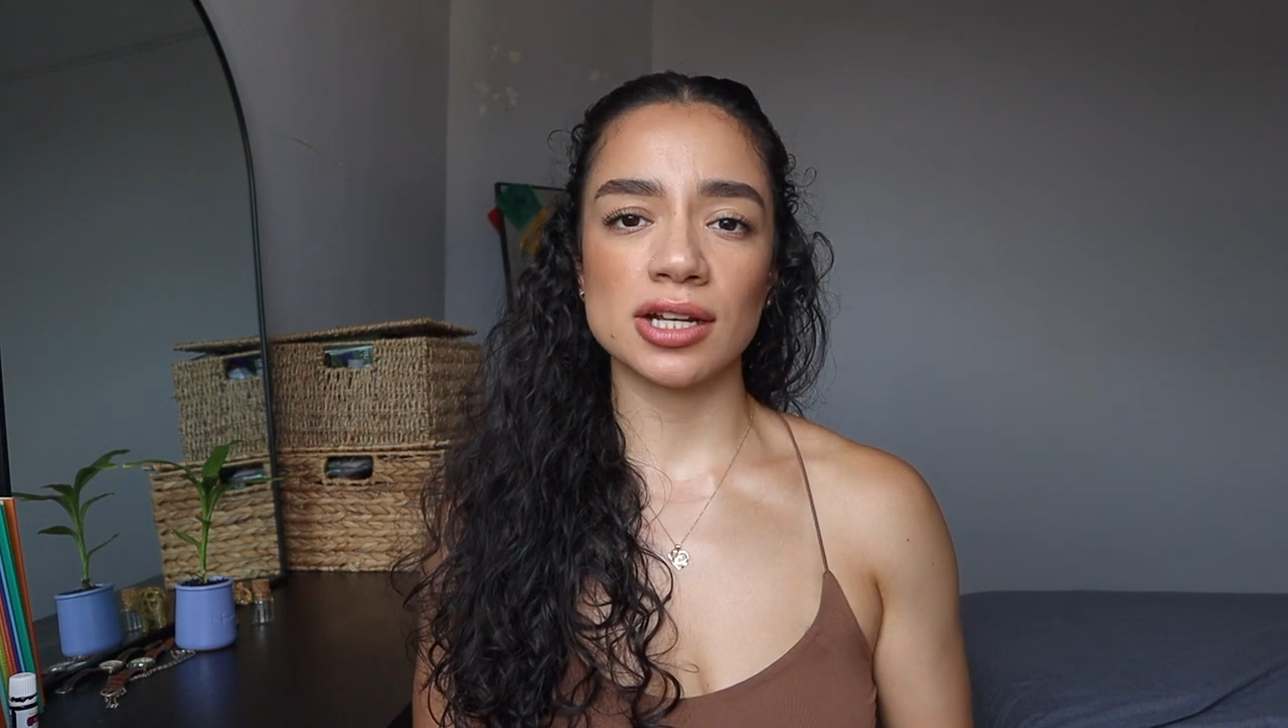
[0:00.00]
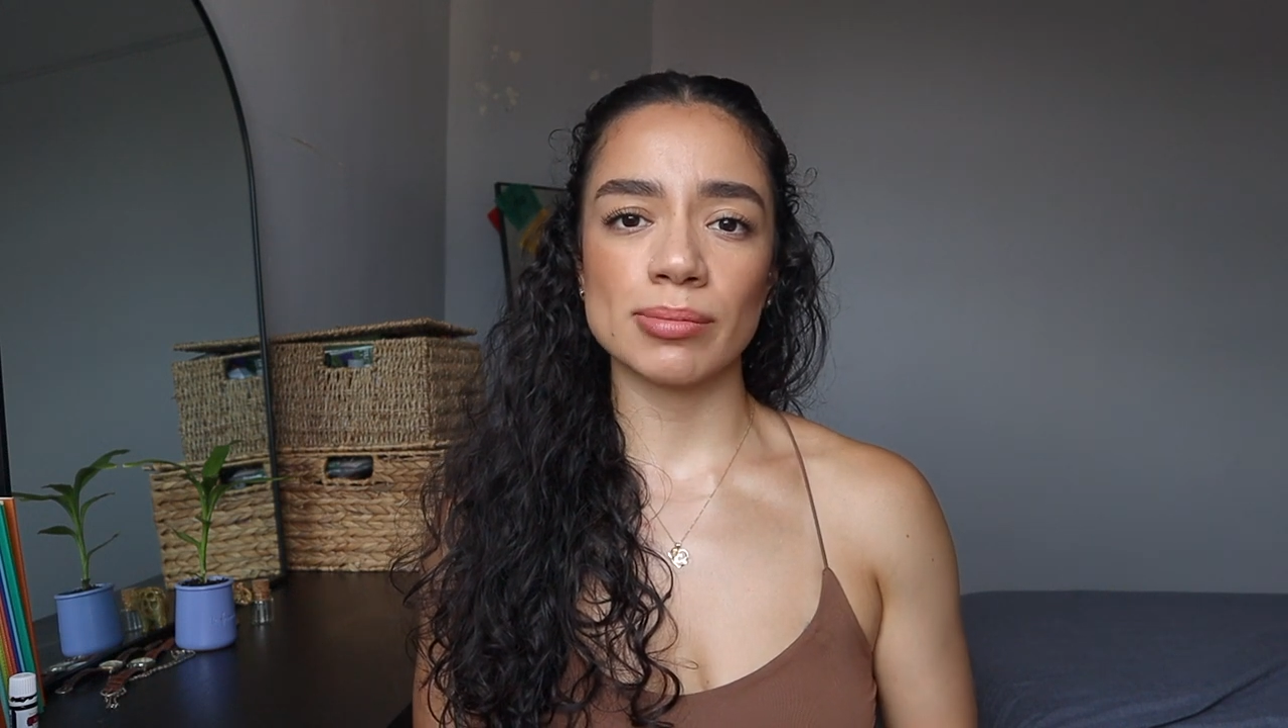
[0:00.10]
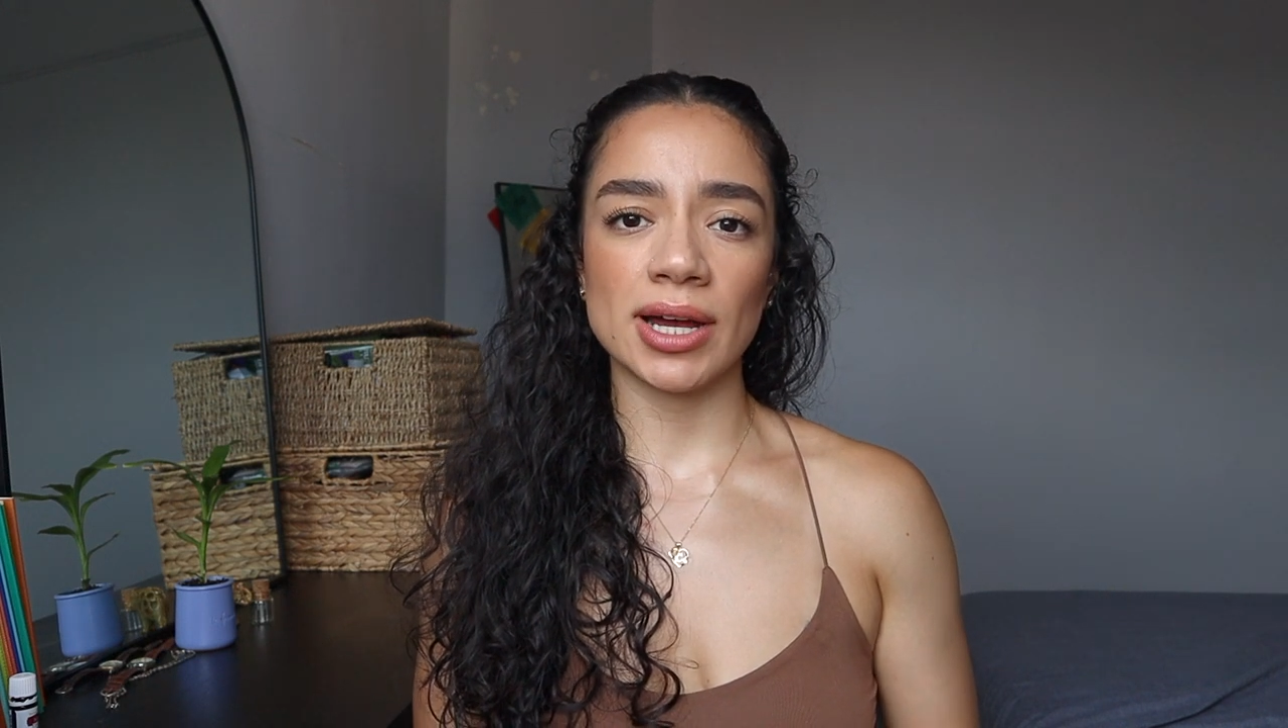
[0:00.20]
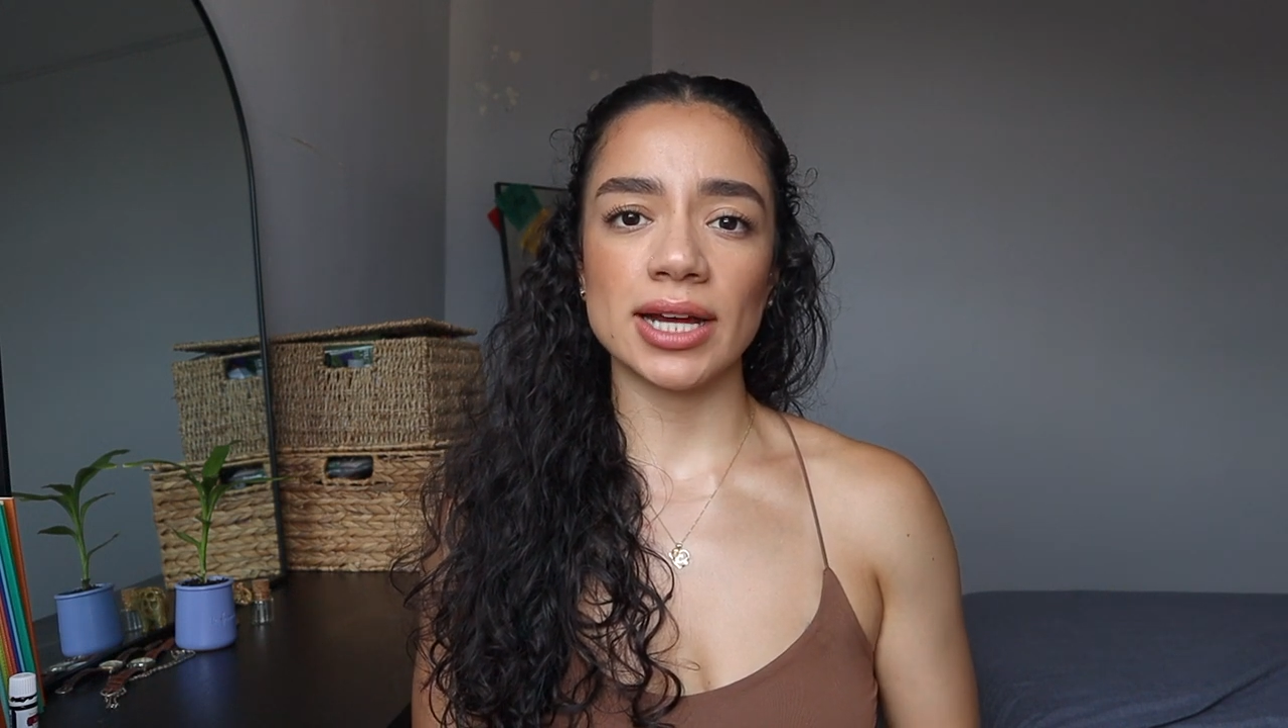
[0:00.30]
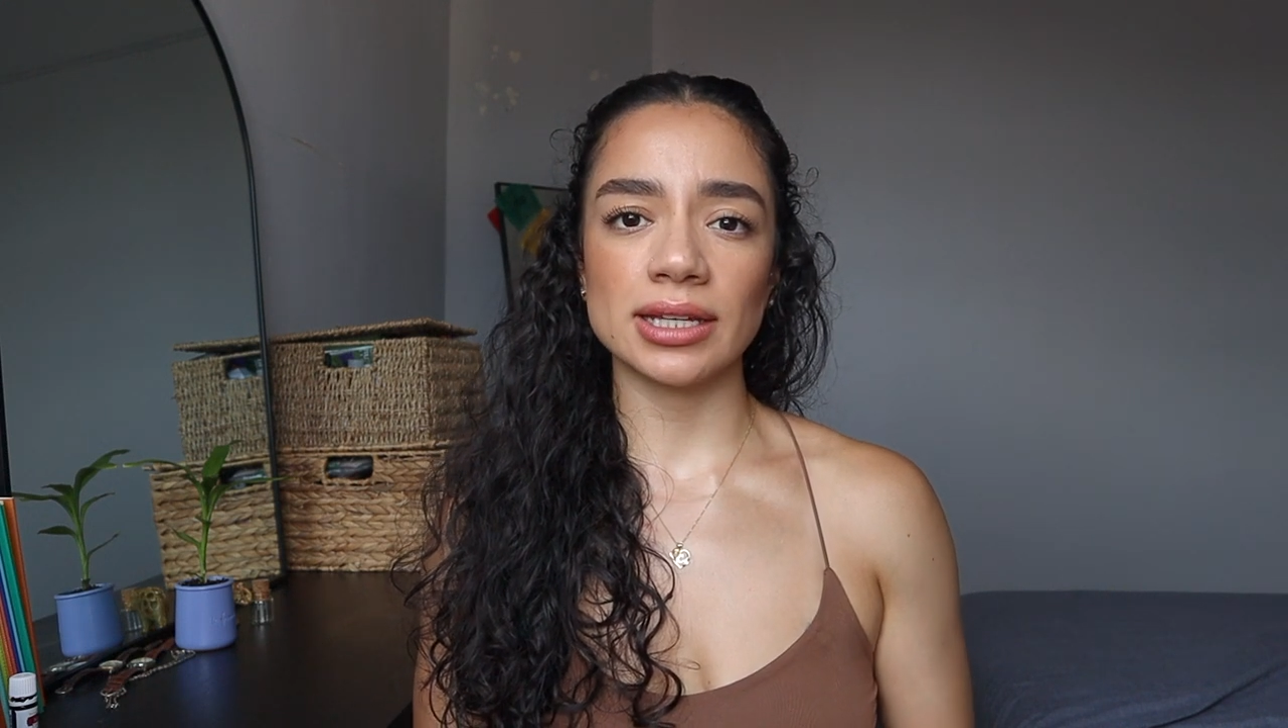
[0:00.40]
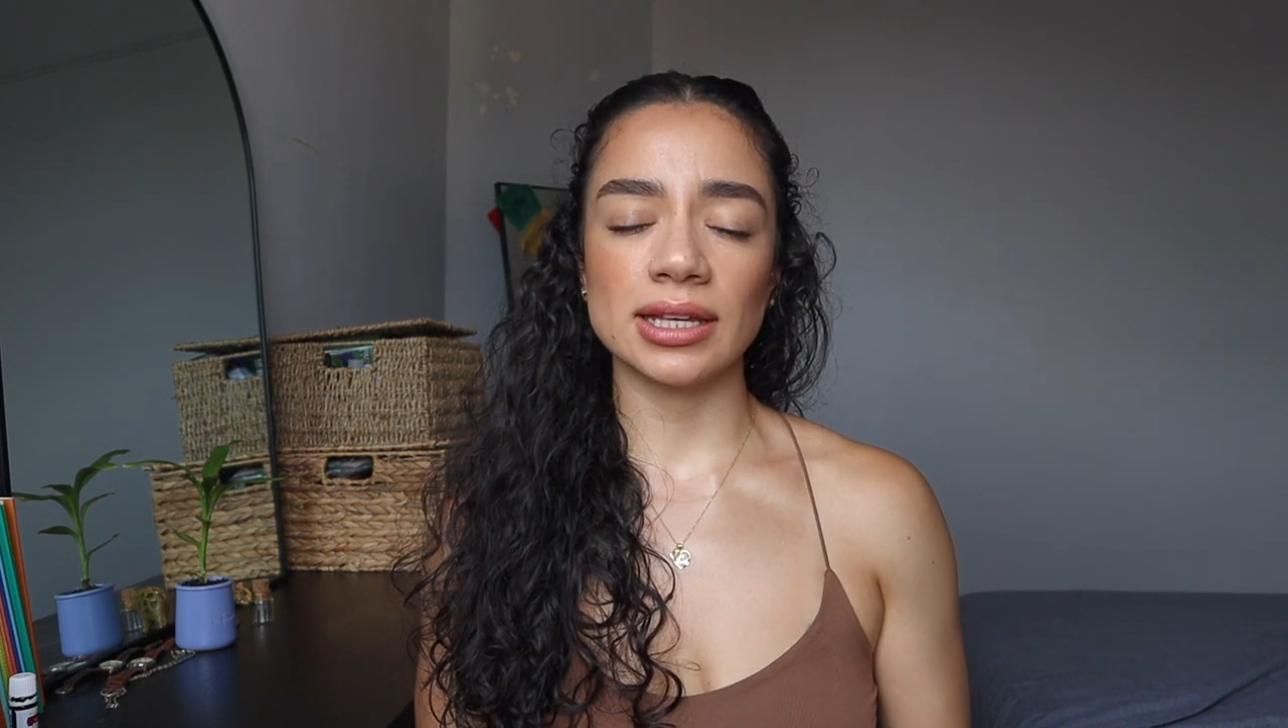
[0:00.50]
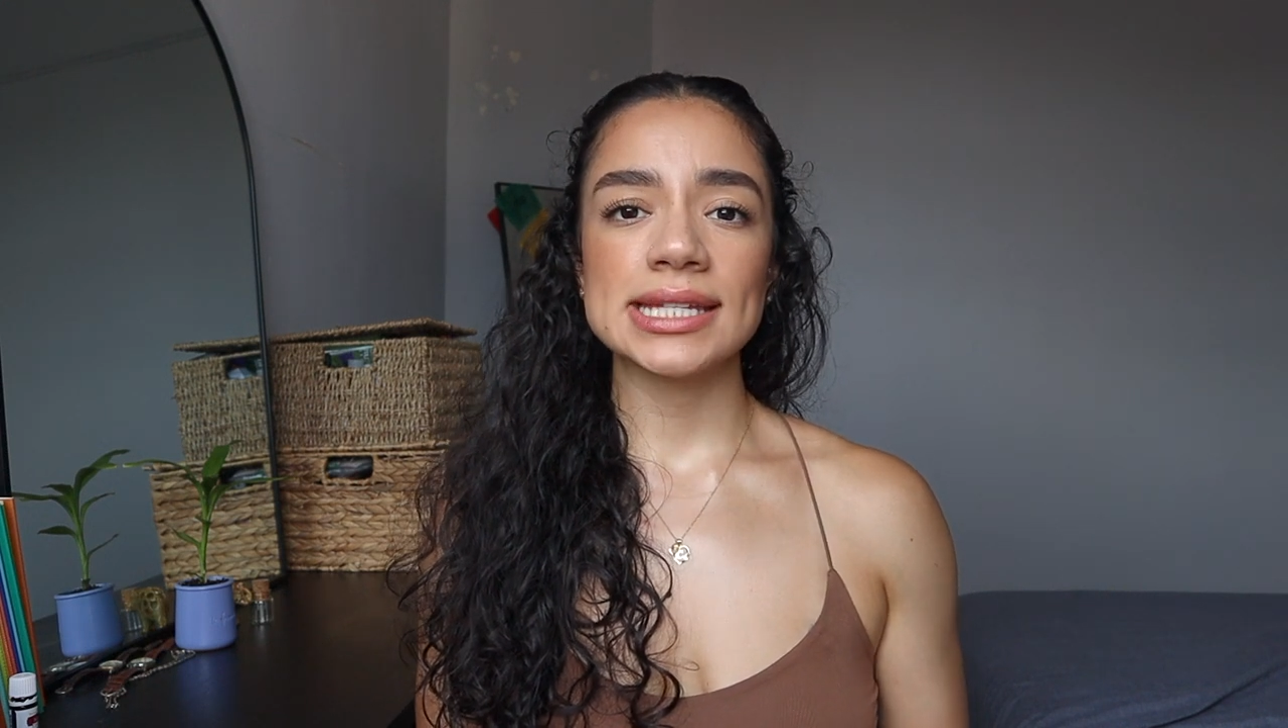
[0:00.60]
your body.